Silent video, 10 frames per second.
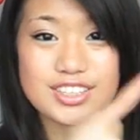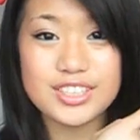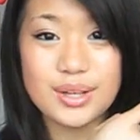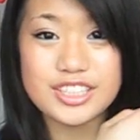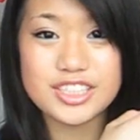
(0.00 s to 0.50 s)

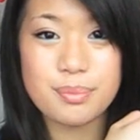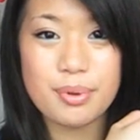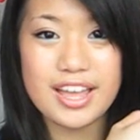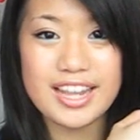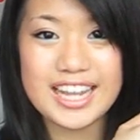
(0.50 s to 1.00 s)
So I shall
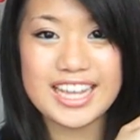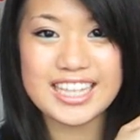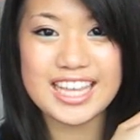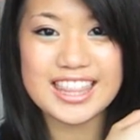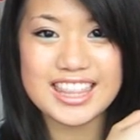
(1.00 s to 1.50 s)
put a
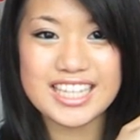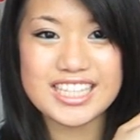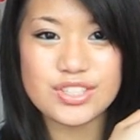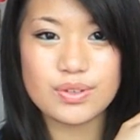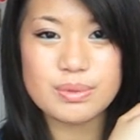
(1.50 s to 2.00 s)
link in the
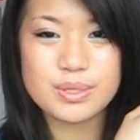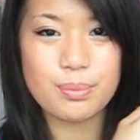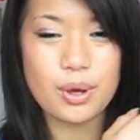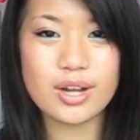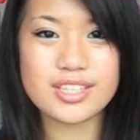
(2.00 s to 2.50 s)
description
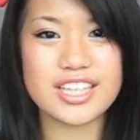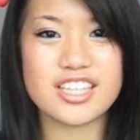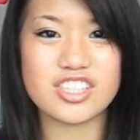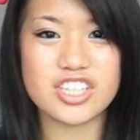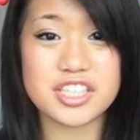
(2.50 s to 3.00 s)
box.
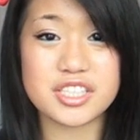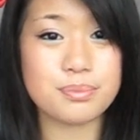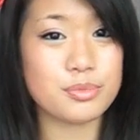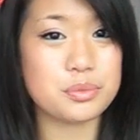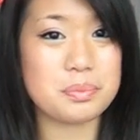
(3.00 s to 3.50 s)
It's
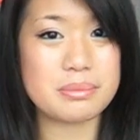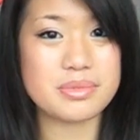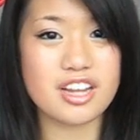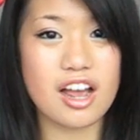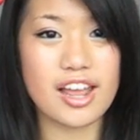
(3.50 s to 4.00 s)
just
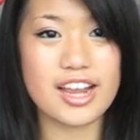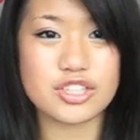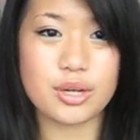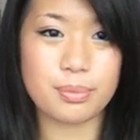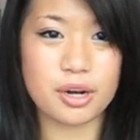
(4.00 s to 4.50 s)

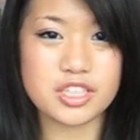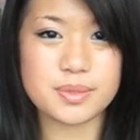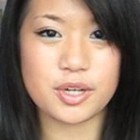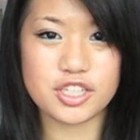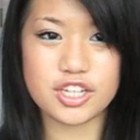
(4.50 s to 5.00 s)

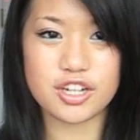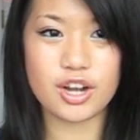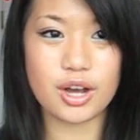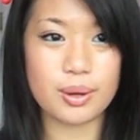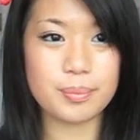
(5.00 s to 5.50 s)

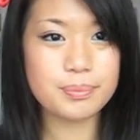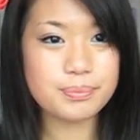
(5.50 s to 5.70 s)
moonbeamstarlight.blogspot.com.